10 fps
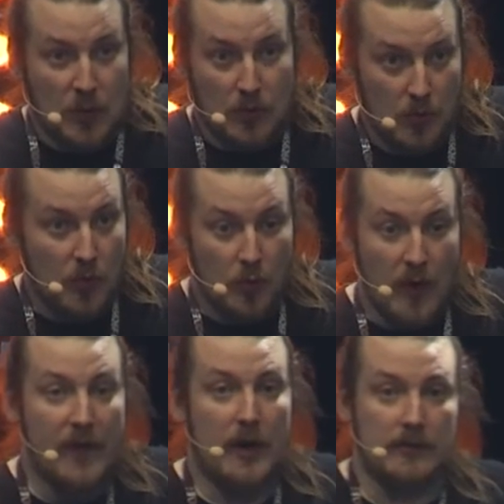
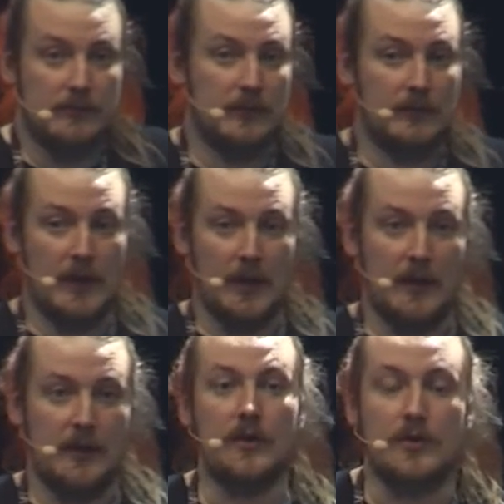whoever
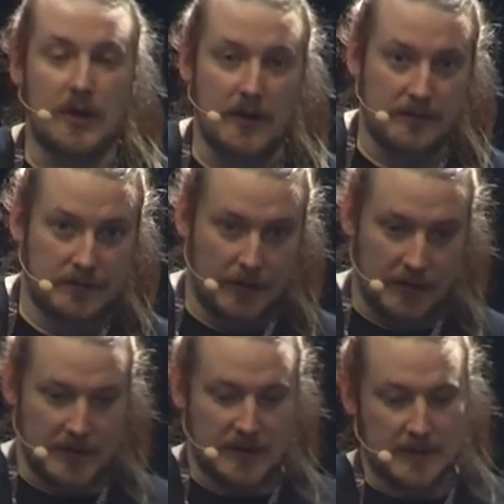user on the
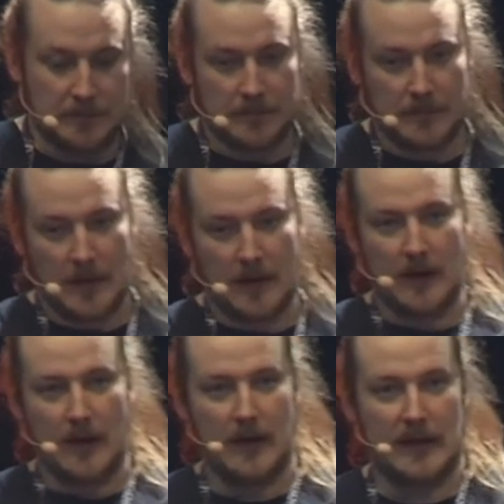system
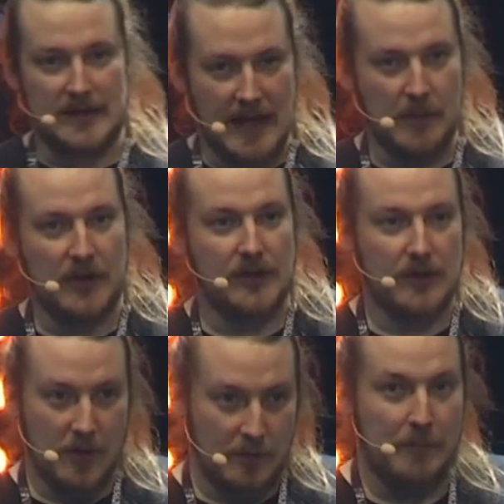is able to
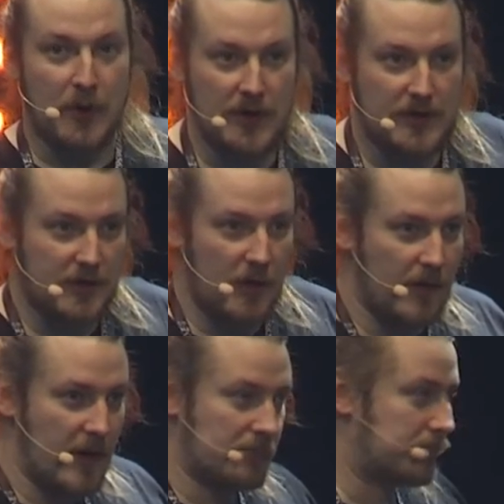open ports
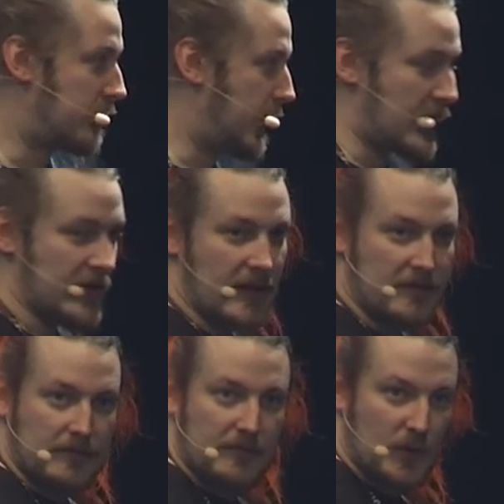over
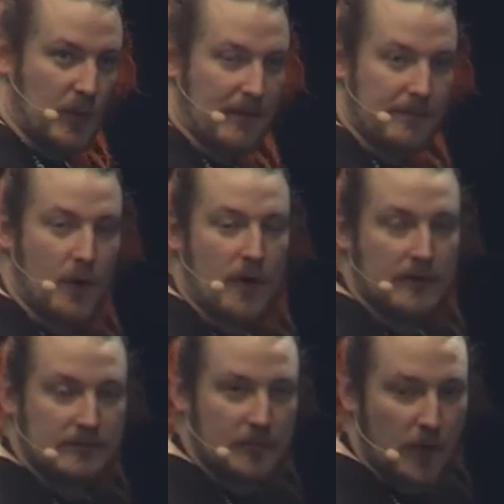1024,
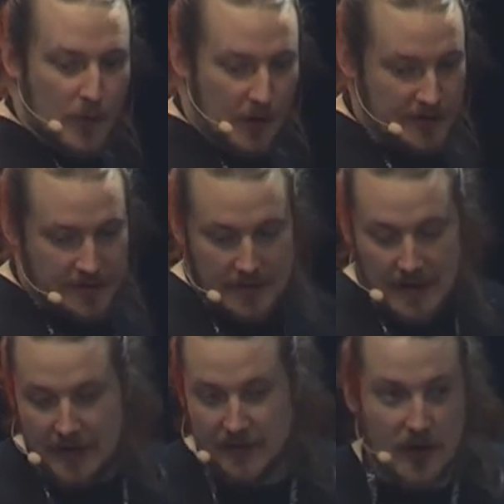of course.
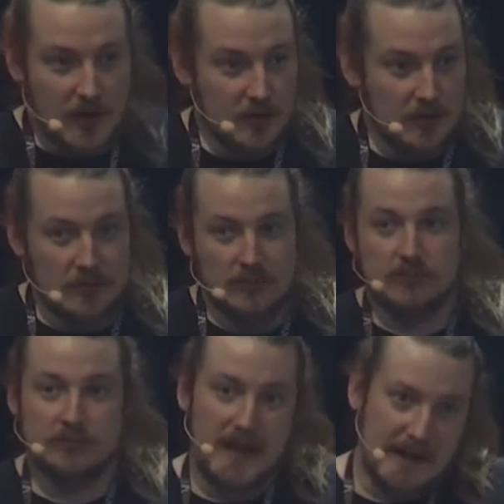So
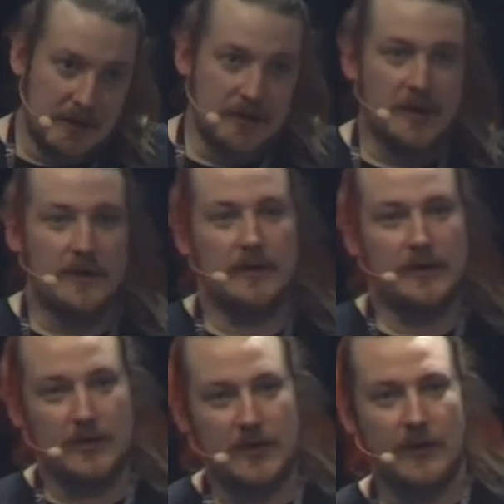any user
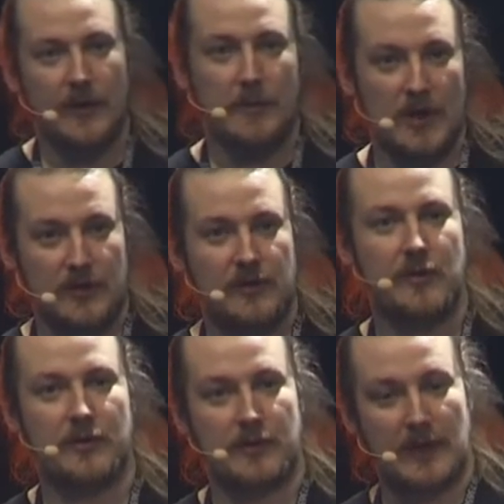on the box
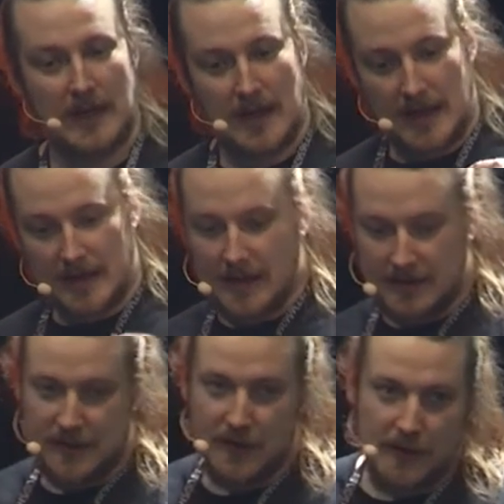could get the
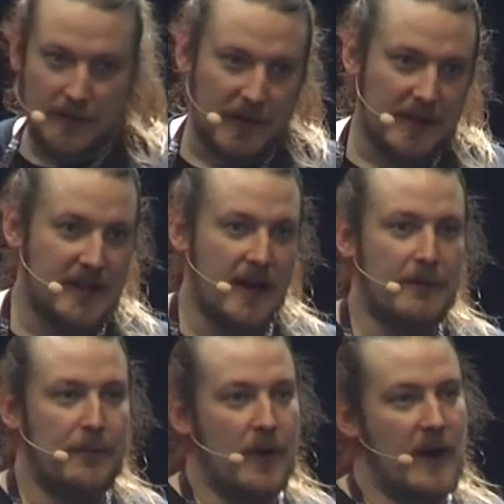certificate signed for